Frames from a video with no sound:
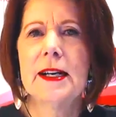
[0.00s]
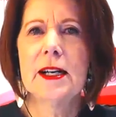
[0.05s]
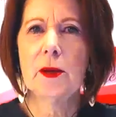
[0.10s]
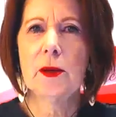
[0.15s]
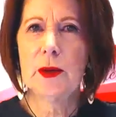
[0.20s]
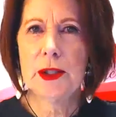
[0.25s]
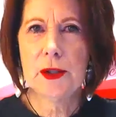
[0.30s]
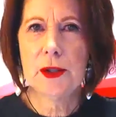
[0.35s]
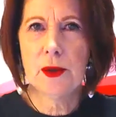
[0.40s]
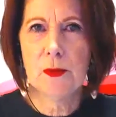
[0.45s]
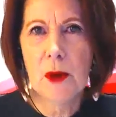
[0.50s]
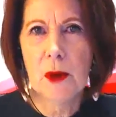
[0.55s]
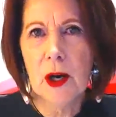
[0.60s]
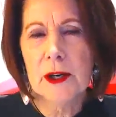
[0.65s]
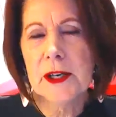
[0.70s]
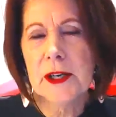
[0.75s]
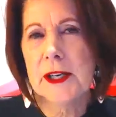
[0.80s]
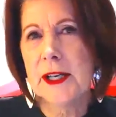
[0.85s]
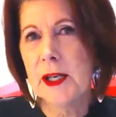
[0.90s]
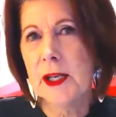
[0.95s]
We do
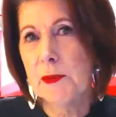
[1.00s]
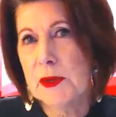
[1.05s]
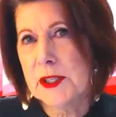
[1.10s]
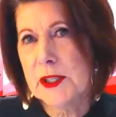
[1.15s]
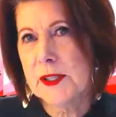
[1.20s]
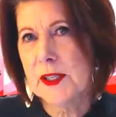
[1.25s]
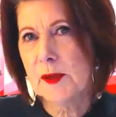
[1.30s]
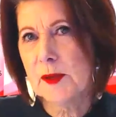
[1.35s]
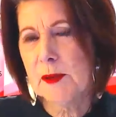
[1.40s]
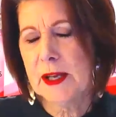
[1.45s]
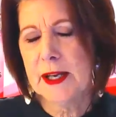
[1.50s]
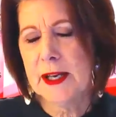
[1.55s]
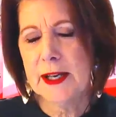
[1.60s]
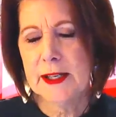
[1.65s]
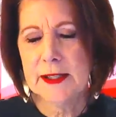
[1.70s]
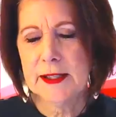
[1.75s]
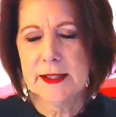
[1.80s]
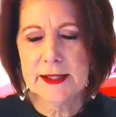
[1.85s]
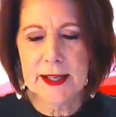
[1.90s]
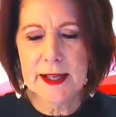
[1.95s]
marketing, business
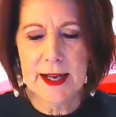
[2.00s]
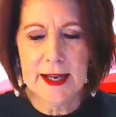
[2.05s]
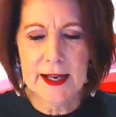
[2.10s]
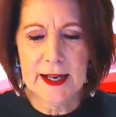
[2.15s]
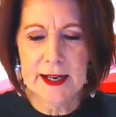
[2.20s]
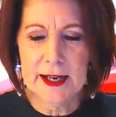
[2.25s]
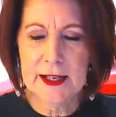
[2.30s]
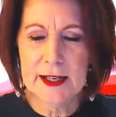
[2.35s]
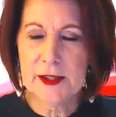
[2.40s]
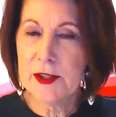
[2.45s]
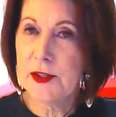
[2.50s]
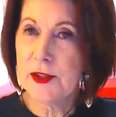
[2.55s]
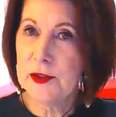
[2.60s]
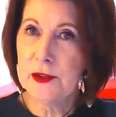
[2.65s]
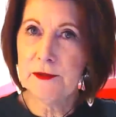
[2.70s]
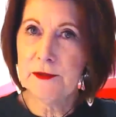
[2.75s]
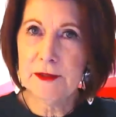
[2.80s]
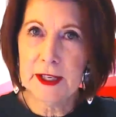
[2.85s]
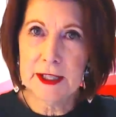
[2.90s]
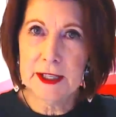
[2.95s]
plans, and as a
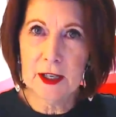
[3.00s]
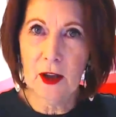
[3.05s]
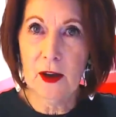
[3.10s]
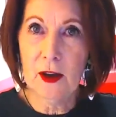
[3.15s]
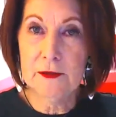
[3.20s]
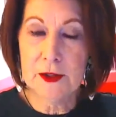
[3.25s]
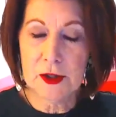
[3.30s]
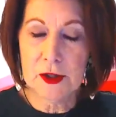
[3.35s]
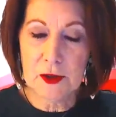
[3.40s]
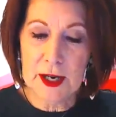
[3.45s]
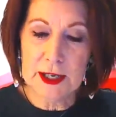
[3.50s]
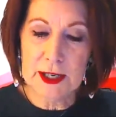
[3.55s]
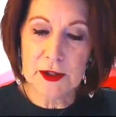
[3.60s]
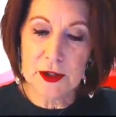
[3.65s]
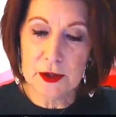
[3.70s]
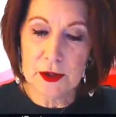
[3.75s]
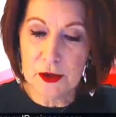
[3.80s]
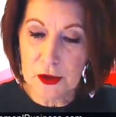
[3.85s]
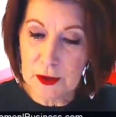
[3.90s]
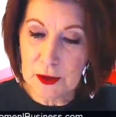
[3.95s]
certified law of
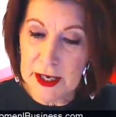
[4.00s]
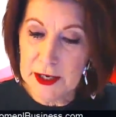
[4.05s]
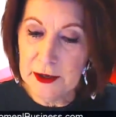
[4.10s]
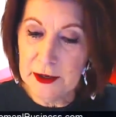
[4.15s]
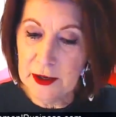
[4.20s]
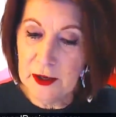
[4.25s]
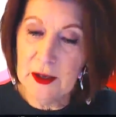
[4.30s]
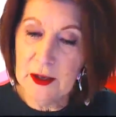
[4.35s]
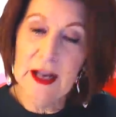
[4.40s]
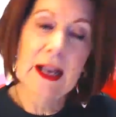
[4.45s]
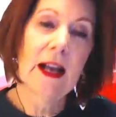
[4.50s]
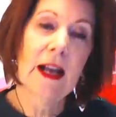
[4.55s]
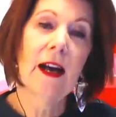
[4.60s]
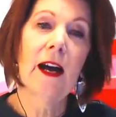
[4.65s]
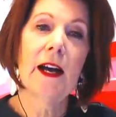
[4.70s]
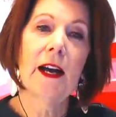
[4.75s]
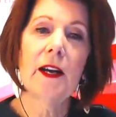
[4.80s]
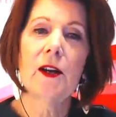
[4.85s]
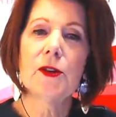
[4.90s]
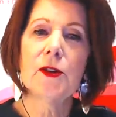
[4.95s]
attraction trainer,
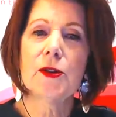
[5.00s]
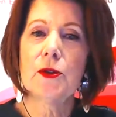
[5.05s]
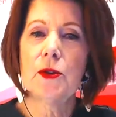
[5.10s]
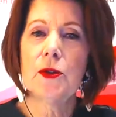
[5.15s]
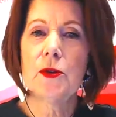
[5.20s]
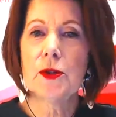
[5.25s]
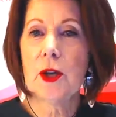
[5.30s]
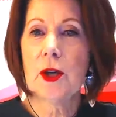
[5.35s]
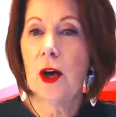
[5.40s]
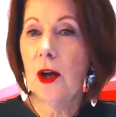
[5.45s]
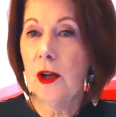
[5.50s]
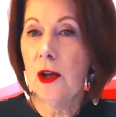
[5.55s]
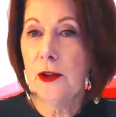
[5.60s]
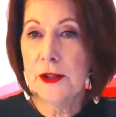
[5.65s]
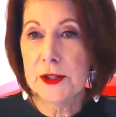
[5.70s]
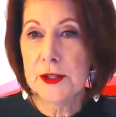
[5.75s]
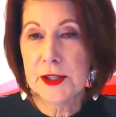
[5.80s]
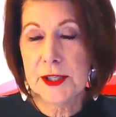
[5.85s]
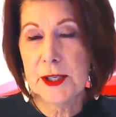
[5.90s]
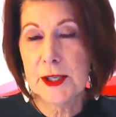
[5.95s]
I also use all of
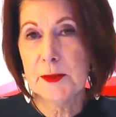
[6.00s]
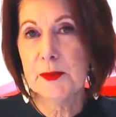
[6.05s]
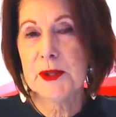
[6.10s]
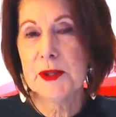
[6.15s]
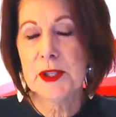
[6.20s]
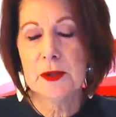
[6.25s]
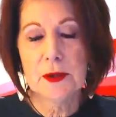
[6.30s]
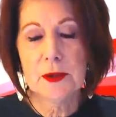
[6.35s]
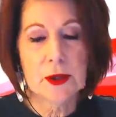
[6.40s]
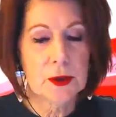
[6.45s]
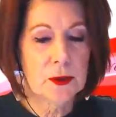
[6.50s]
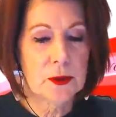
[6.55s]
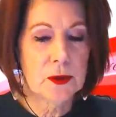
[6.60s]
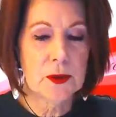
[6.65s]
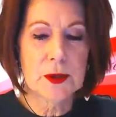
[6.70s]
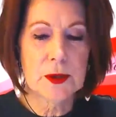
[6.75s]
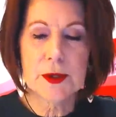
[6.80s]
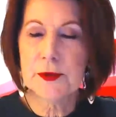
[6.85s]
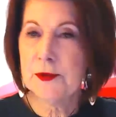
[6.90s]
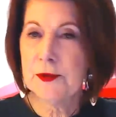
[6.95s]
the tips and
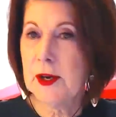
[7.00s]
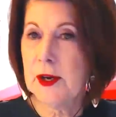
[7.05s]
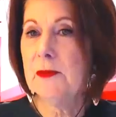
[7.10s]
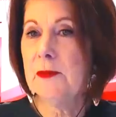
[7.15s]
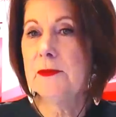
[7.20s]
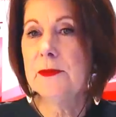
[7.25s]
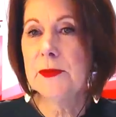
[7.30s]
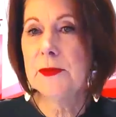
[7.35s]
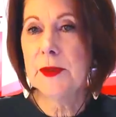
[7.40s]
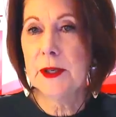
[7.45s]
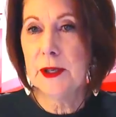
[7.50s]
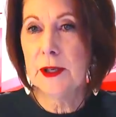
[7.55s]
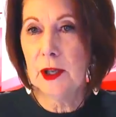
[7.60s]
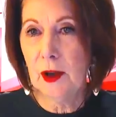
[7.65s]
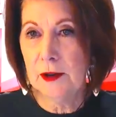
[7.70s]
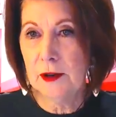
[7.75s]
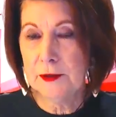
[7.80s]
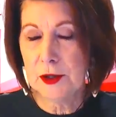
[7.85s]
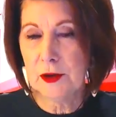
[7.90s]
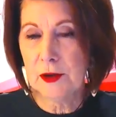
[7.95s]
tools from the
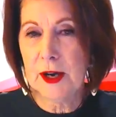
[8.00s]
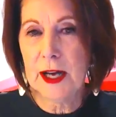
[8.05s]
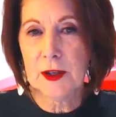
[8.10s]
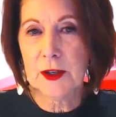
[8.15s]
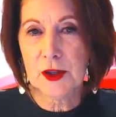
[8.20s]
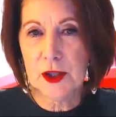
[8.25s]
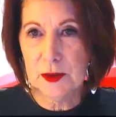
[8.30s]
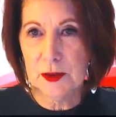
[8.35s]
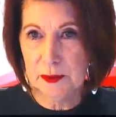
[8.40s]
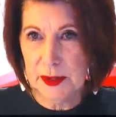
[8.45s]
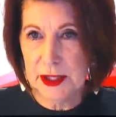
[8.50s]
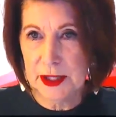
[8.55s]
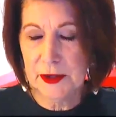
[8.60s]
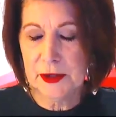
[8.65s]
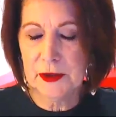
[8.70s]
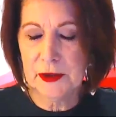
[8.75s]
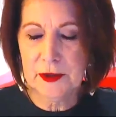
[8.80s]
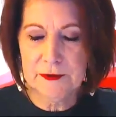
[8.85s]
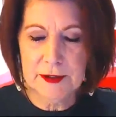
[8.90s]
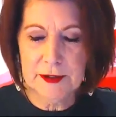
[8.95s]
law of attraction, being
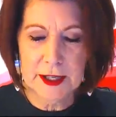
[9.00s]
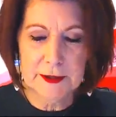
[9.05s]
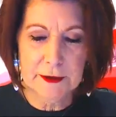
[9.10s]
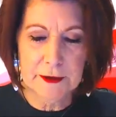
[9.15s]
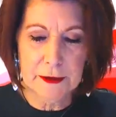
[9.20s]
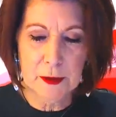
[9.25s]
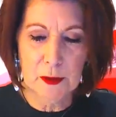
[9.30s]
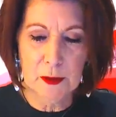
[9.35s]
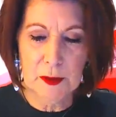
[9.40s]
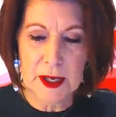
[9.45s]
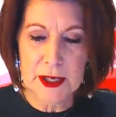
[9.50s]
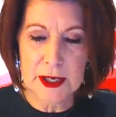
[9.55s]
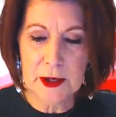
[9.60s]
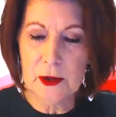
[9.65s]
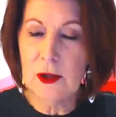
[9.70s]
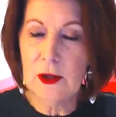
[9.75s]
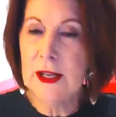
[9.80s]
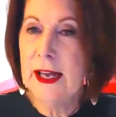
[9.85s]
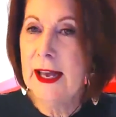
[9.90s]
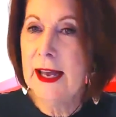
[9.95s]
certified through
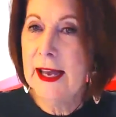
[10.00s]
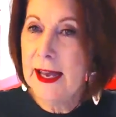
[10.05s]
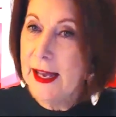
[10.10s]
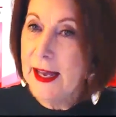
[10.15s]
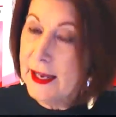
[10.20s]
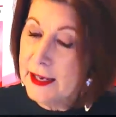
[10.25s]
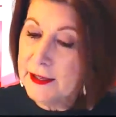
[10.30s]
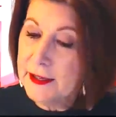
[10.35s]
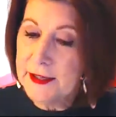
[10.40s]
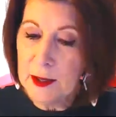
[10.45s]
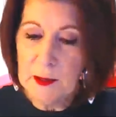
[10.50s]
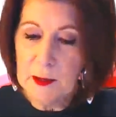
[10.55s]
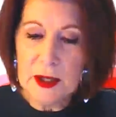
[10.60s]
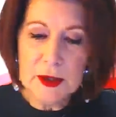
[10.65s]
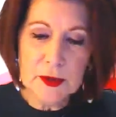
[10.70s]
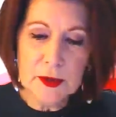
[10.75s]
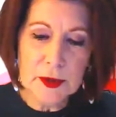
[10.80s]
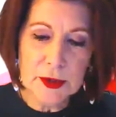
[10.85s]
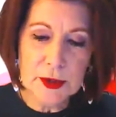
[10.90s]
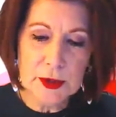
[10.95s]
Michael. And I'm
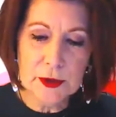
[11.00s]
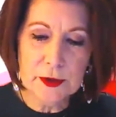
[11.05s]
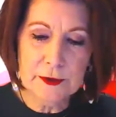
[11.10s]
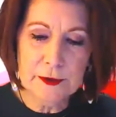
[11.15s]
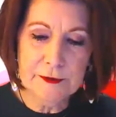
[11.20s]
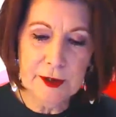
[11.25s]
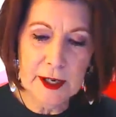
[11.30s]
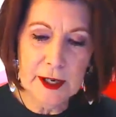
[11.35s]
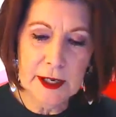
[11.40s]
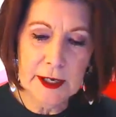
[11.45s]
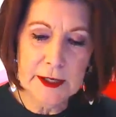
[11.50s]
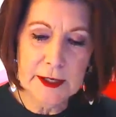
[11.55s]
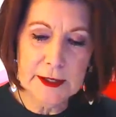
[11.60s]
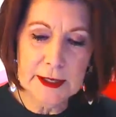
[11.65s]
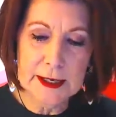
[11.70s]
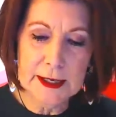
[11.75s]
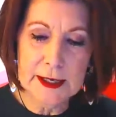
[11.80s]
also a certified